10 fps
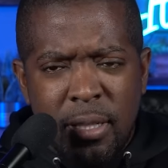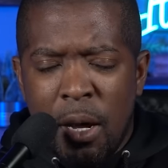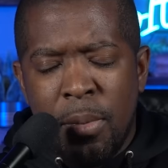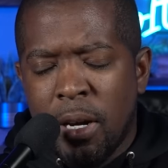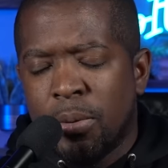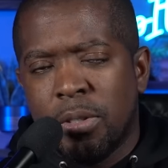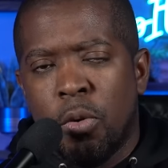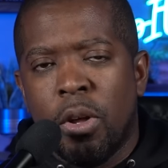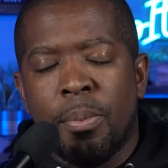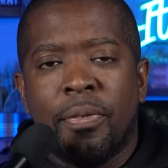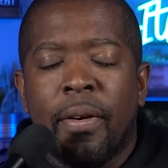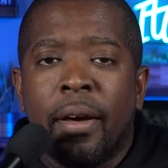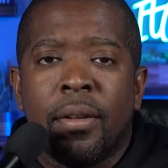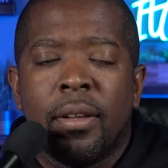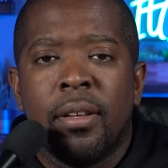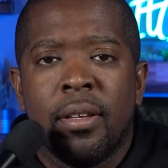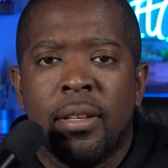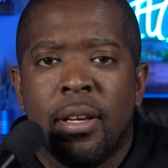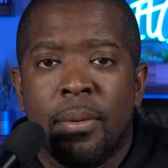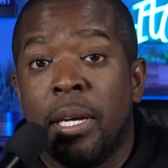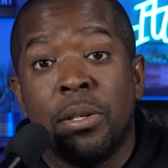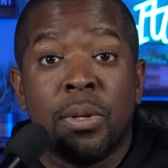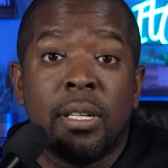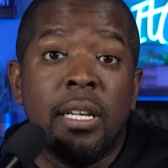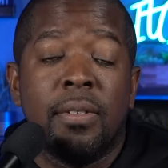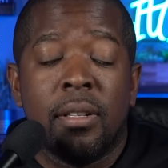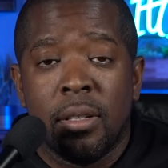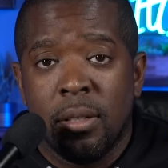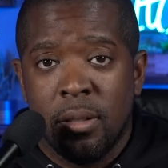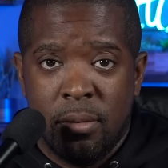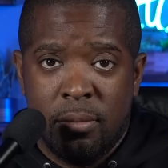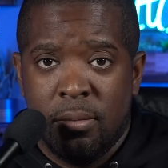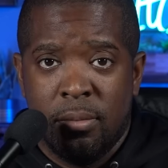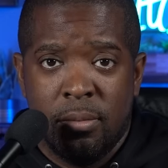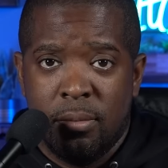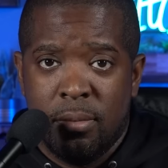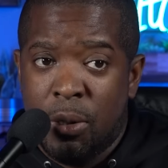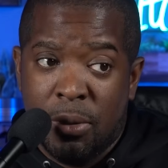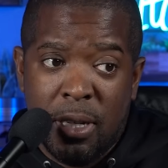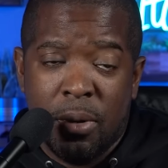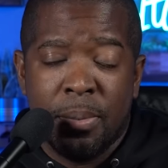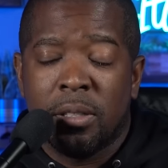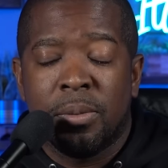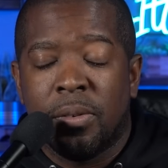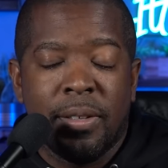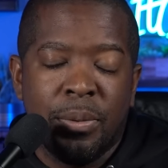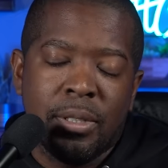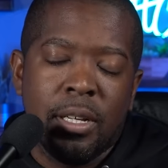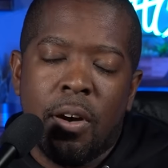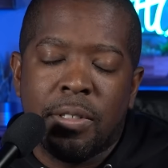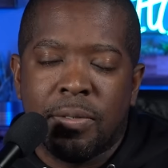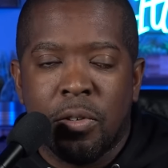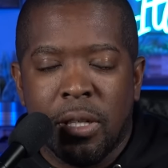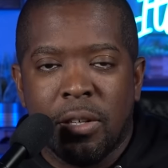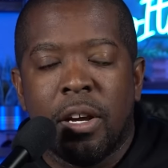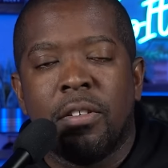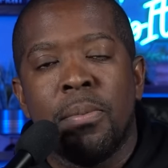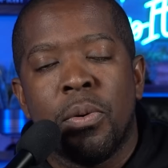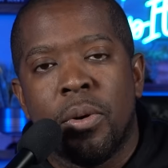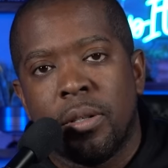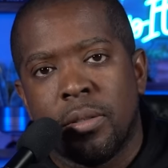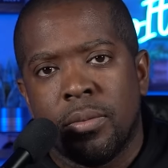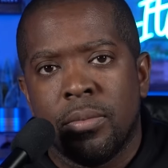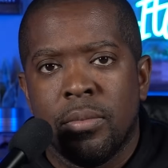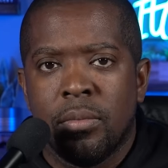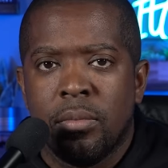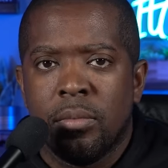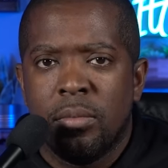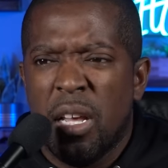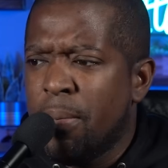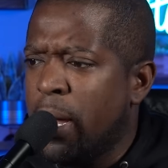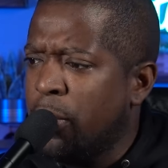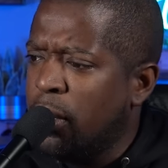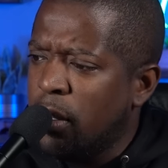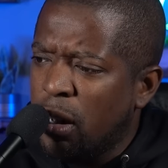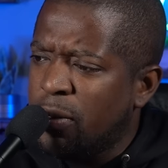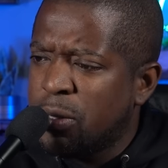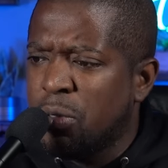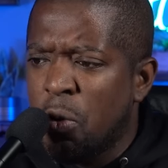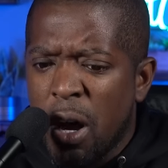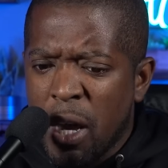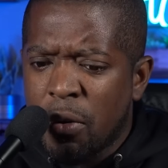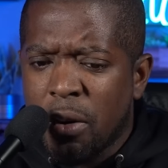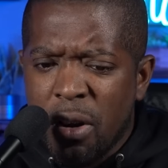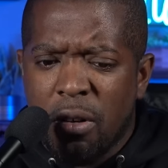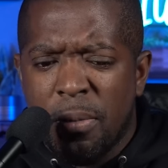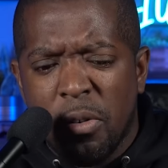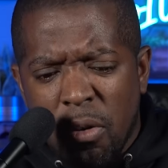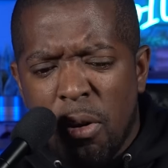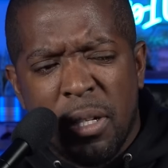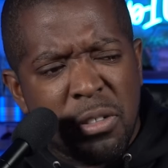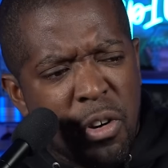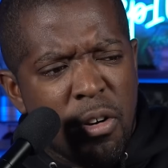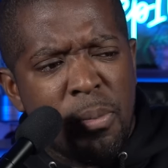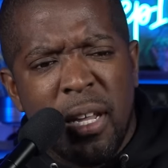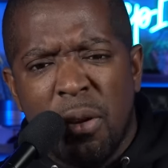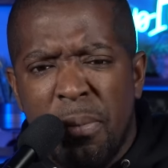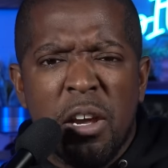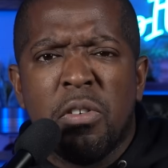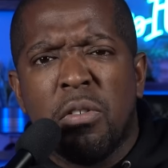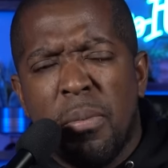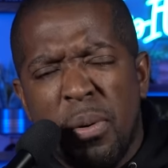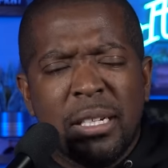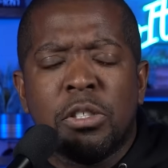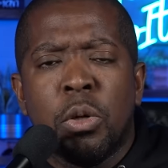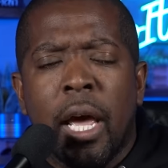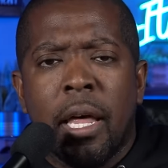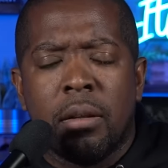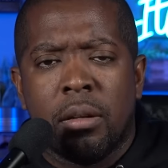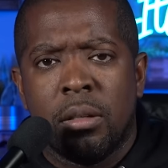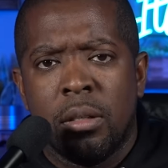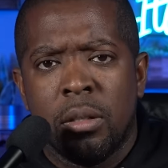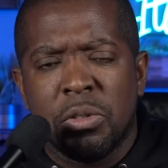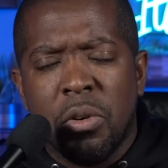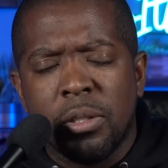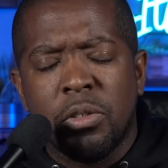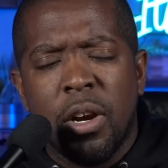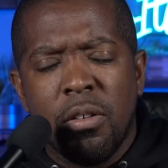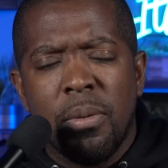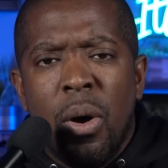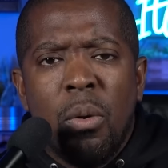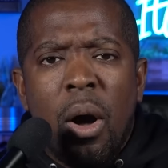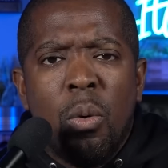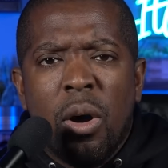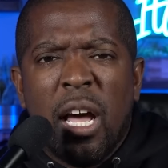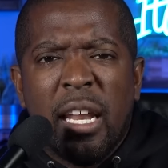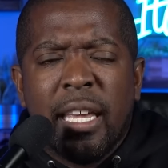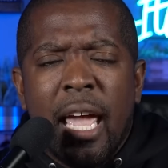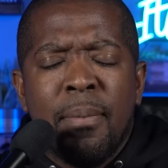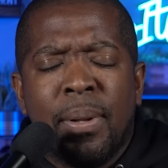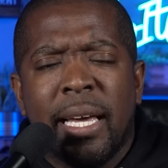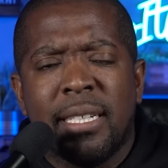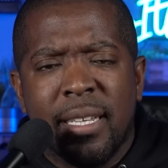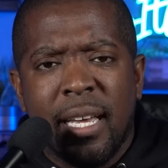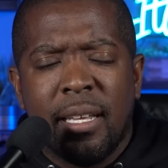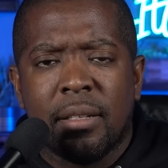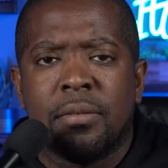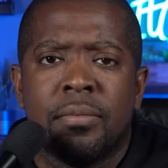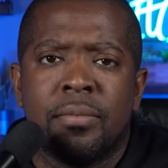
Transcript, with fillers: Todd Monken was nowhere to be found. I mean, he was with Cleveland. He was not with the Baltimore Ravens. He was the offensive coordinator. Greg Roman was. And everybody, all of us are so angry at Greg Roman. Greg Roman this, Greg Roman that. Man, Greg Roman, why'd you do that? What's wrong with you, Greg Roman? What, what, what kind of game plan is that?